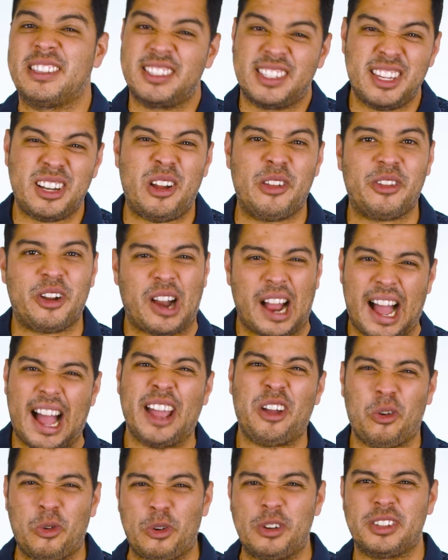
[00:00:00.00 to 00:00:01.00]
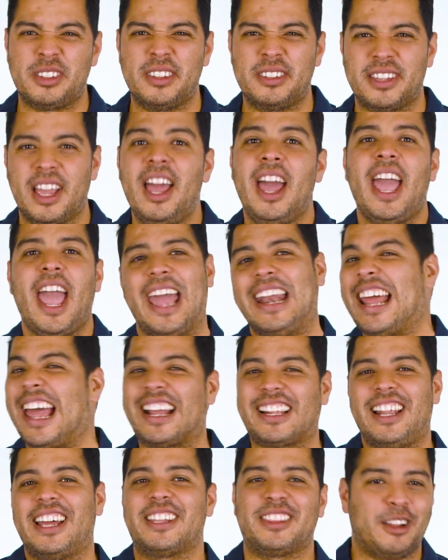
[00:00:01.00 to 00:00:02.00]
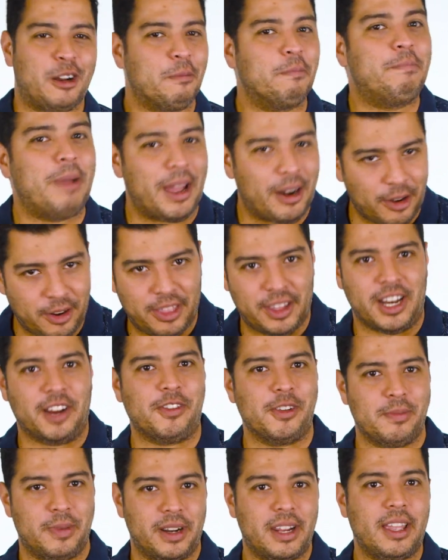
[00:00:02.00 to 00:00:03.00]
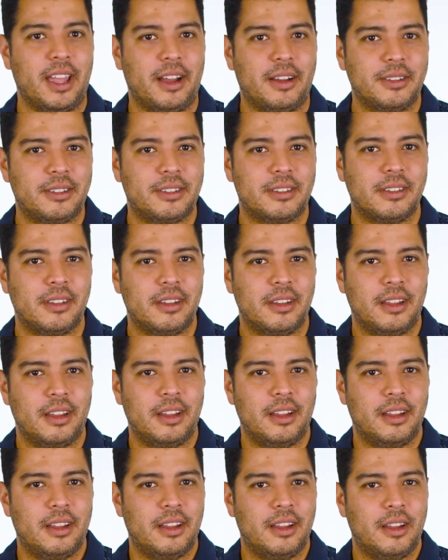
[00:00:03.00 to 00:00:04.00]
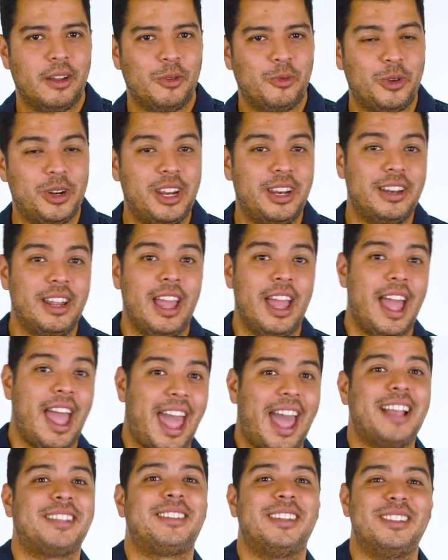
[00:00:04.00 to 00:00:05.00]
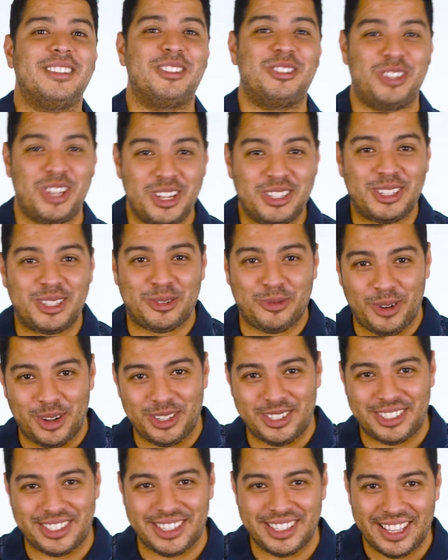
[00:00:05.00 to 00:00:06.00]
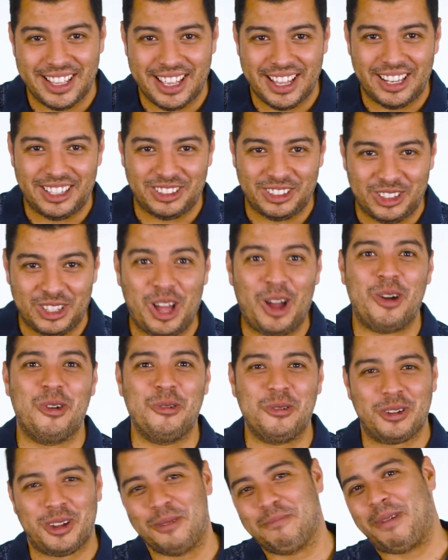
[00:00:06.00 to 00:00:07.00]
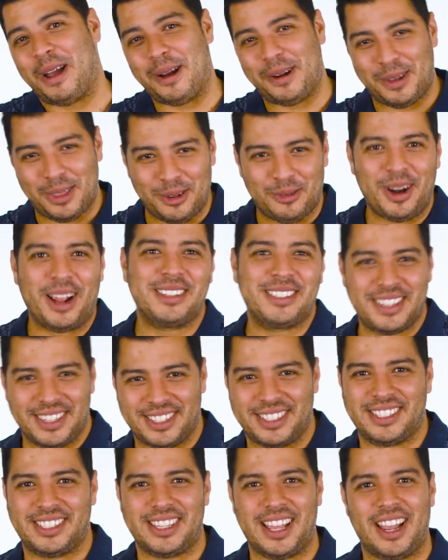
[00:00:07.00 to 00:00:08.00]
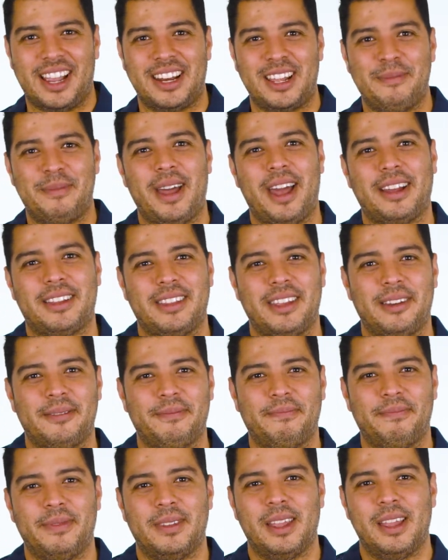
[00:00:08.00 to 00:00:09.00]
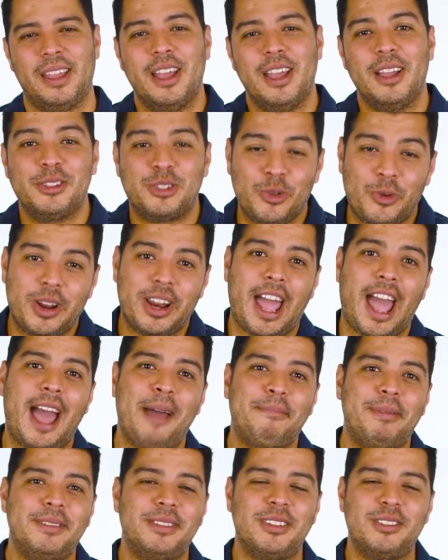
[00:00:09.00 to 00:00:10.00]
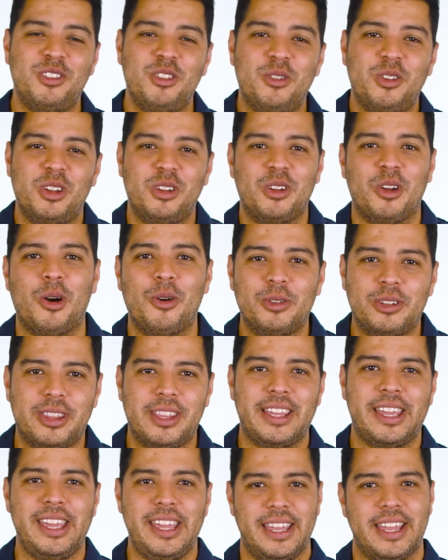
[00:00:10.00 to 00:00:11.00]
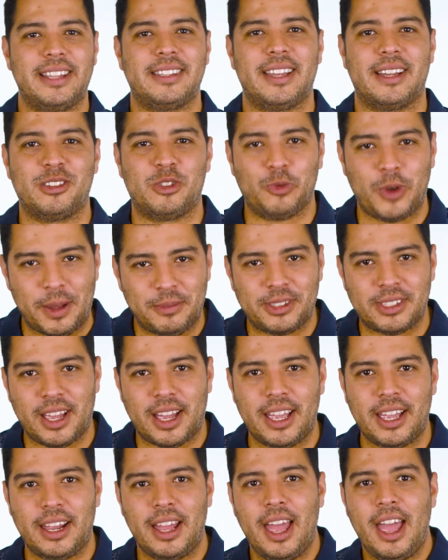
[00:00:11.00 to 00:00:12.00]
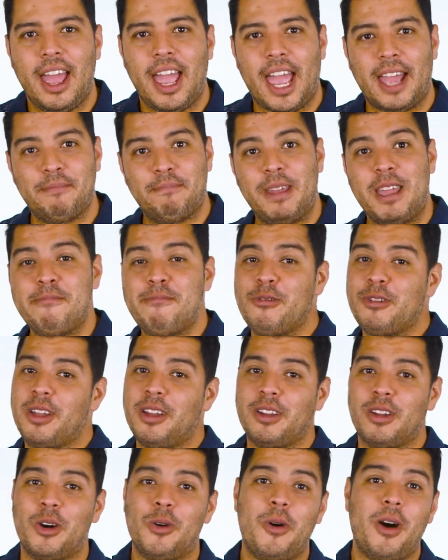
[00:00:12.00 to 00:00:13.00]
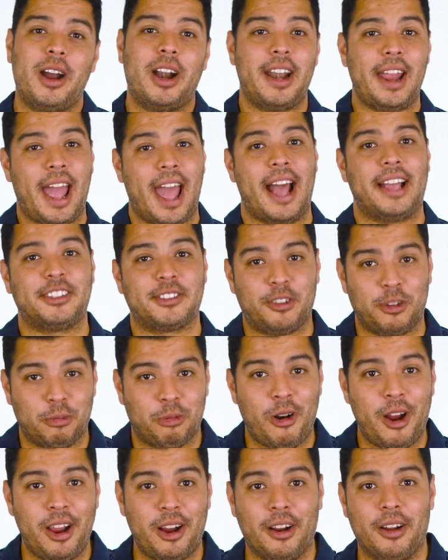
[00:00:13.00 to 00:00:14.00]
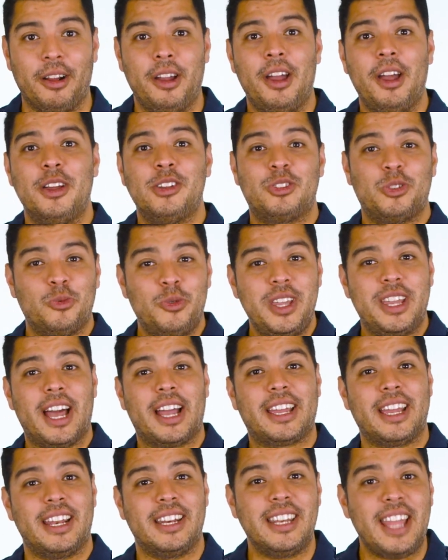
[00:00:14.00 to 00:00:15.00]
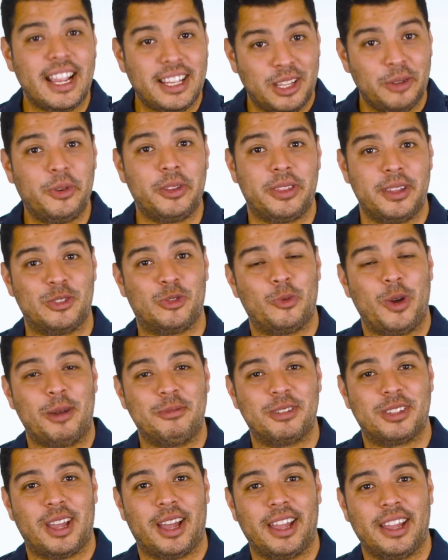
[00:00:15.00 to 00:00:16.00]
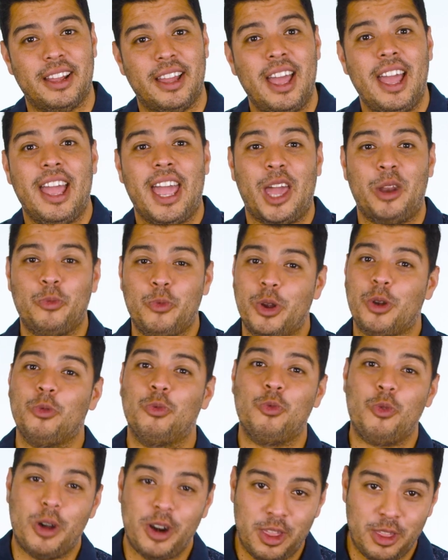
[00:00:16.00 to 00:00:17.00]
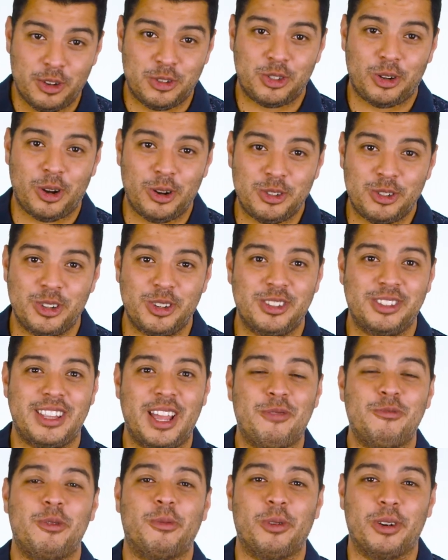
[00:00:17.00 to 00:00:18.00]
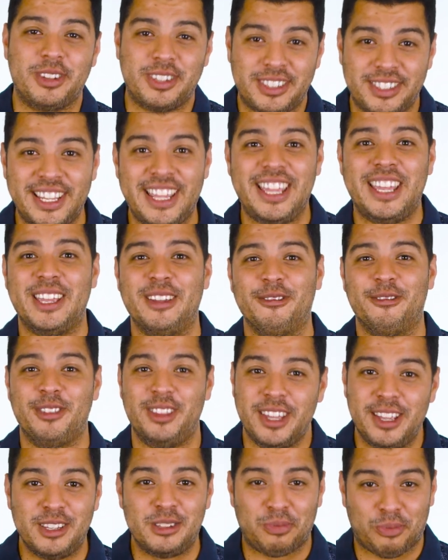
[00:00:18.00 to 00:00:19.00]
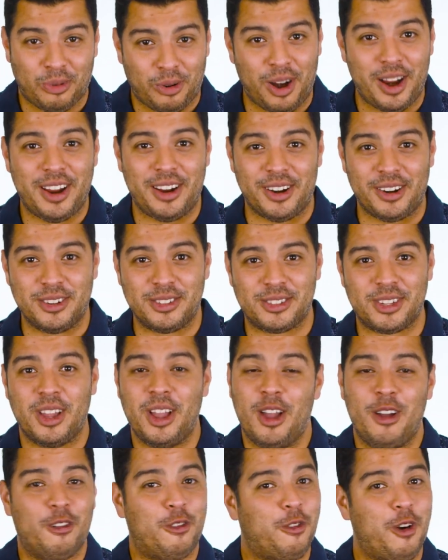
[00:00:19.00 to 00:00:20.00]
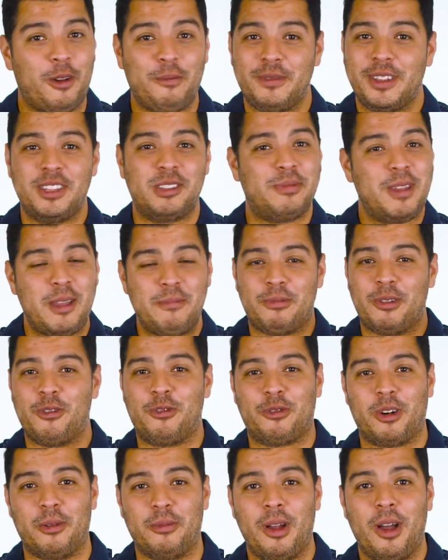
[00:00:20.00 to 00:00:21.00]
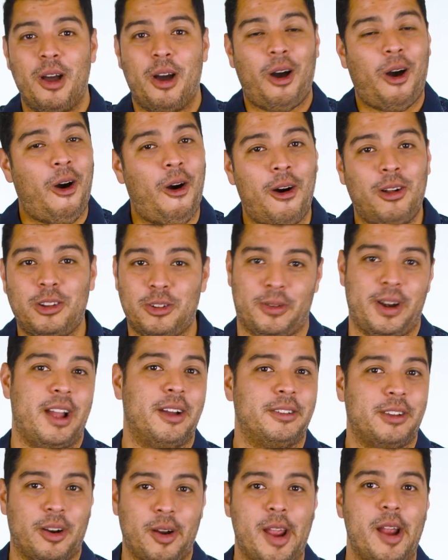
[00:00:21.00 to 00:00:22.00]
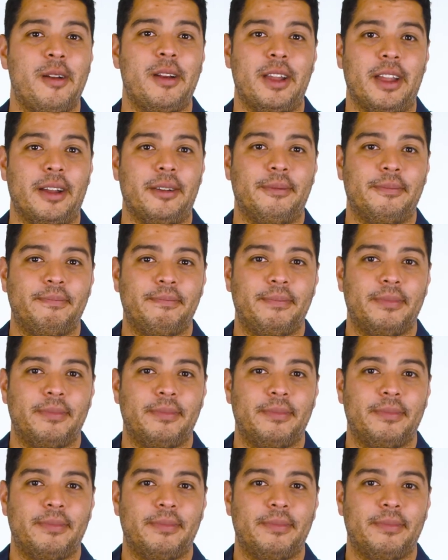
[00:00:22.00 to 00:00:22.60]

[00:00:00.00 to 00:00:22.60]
that sit on their high horses and act like they're better than everybody else, when in essence, Jesus was low compared to the rest of society back then. So what happens is you can go to the He Gets Us website and people can go on and ask for prayer. So we got connected with this website and we're one of the churches that will receive these prayers from these people from all around our area.